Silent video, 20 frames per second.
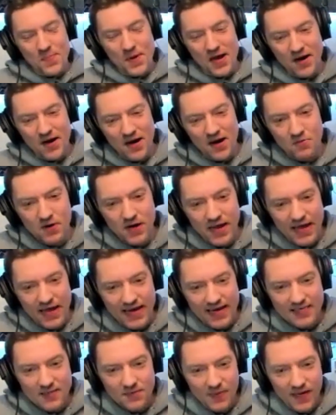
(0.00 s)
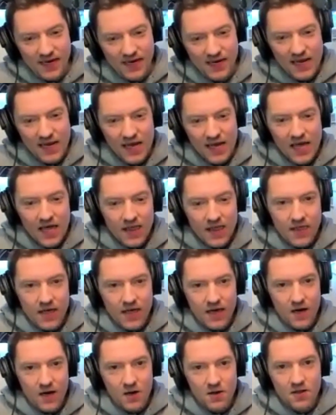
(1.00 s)
Barry, I want to ask, man,
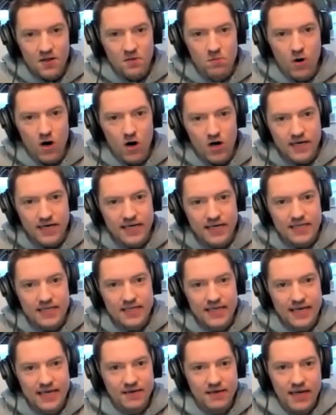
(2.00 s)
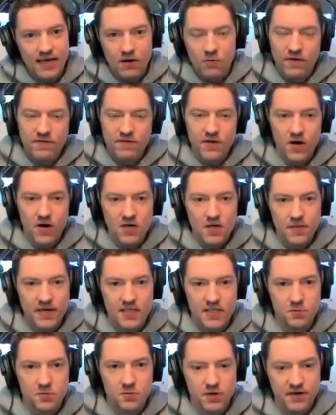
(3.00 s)
the the market lately, and we've talked about
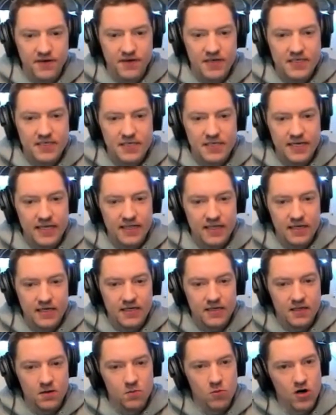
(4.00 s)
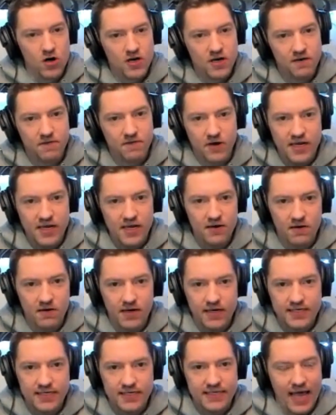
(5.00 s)
this previously, the, the market for
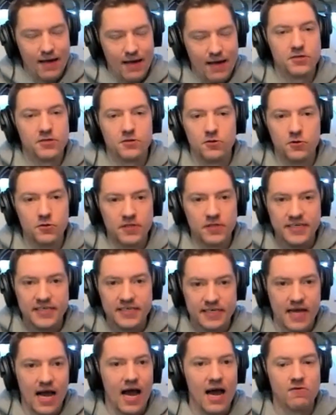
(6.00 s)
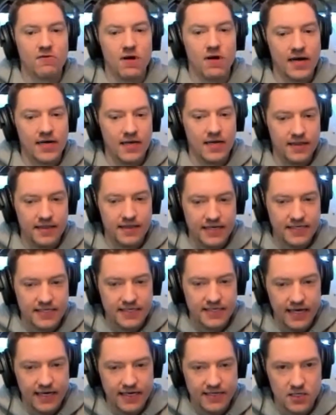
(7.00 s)
e-rigs is absolutely skyrocketed these
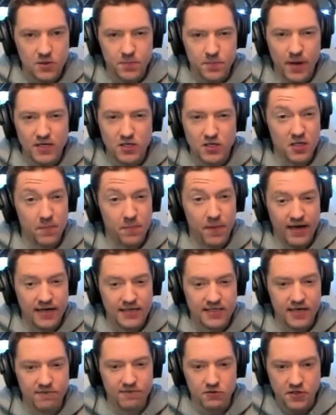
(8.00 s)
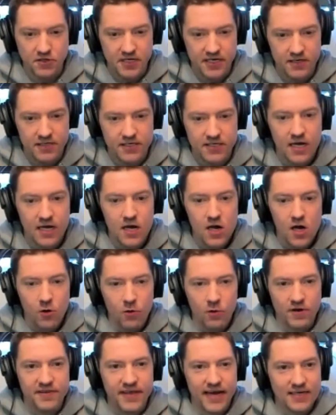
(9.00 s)
days, especially the past several years,
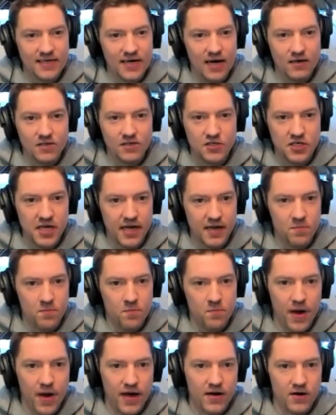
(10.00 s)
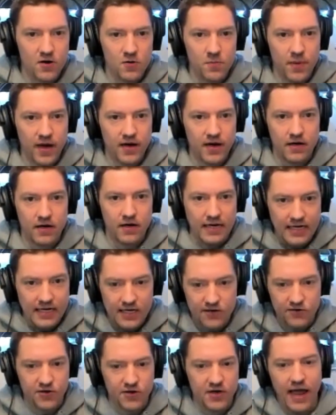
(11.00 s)
with technology getting better and better
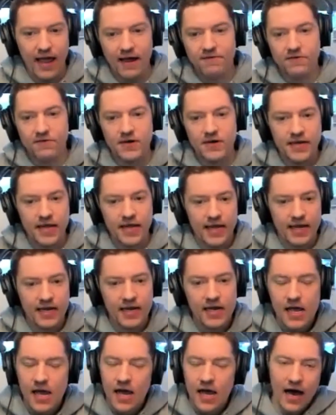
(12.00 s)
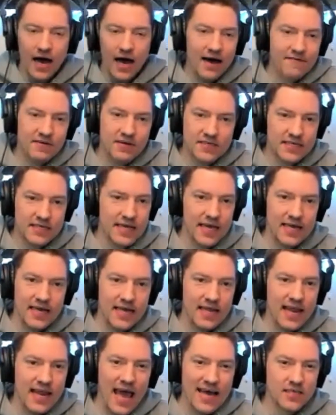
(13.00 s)
each and every day. Obviously, it,
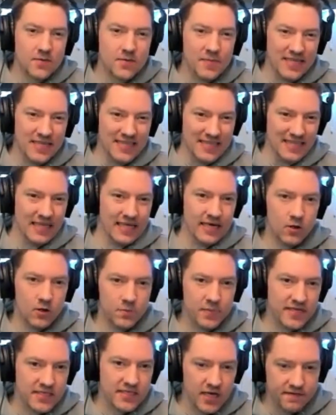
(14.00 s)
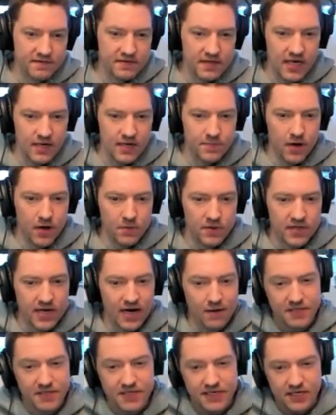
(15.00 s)
it has to be a little bit tough to keep up with
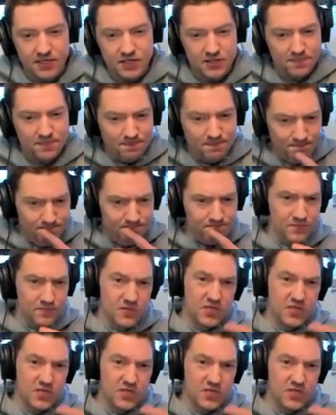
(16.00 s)
competition.